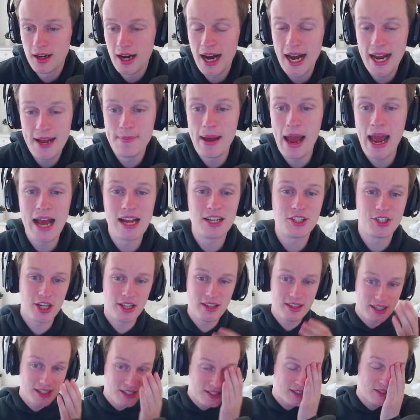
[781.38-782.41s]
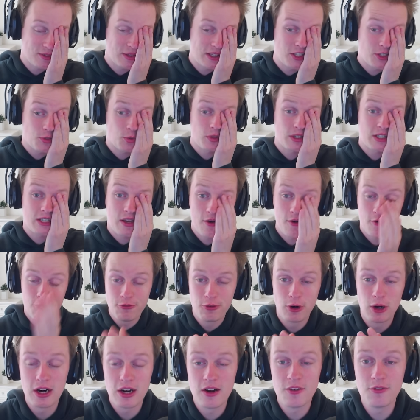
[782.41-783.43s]
I imagine this, this was
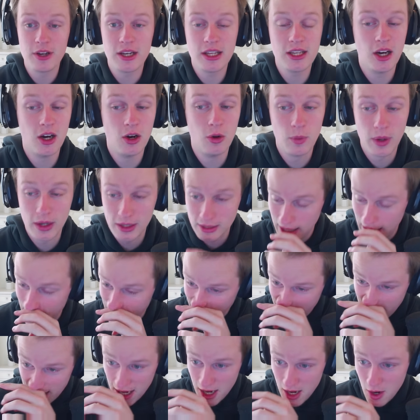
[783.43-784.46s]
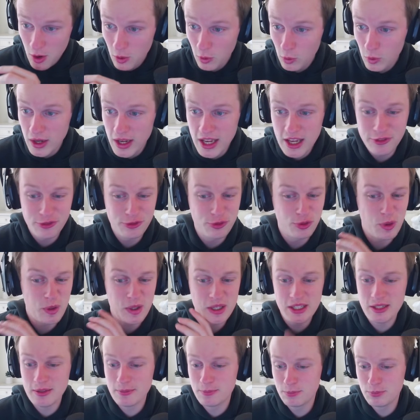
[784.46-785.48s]
for a video where like, if
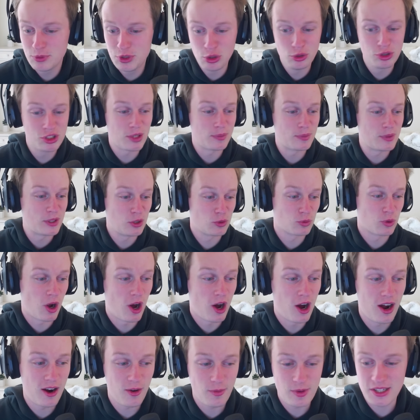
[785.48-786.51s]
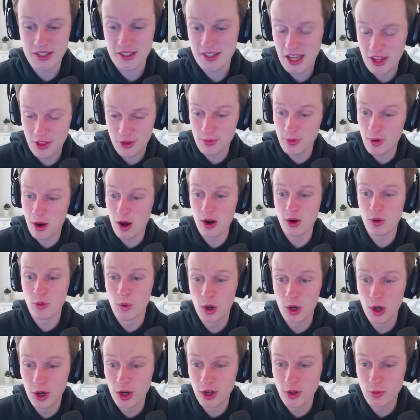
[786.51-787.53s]
we do something wrong, we say the wrong
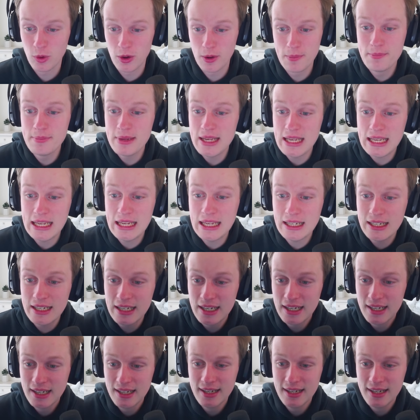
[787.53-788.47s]
word, we're mean.